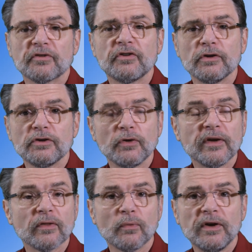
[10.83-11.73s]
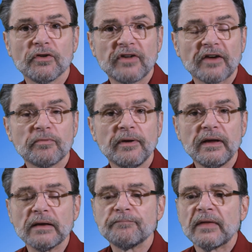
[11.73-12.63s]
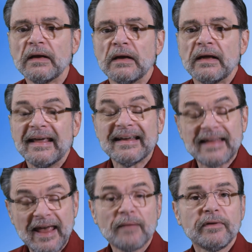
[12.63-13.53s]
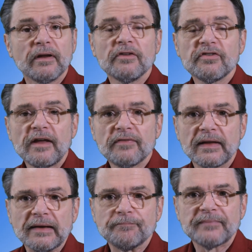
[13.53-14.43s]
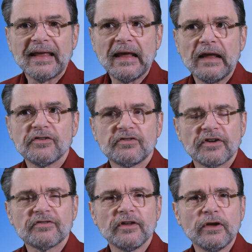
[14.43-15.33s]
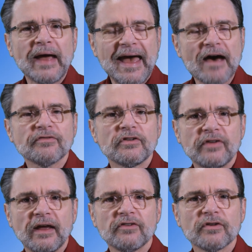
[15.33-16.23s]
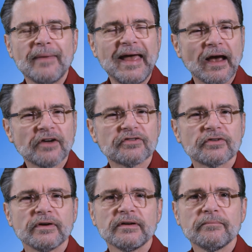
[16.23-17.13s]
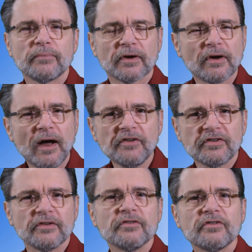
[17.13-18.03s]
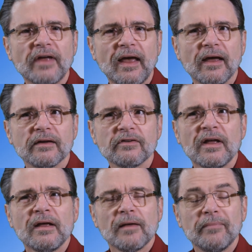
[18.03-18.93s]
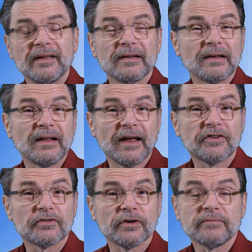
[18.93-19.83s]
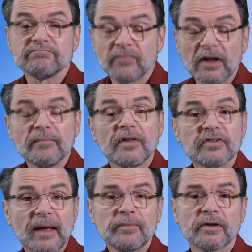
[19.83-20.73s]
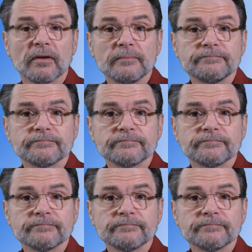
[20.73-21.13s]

are still doing it with Windows X P. It can be done safely. It's just that you have to take some extra precautions and be a little extra, well, skeptical.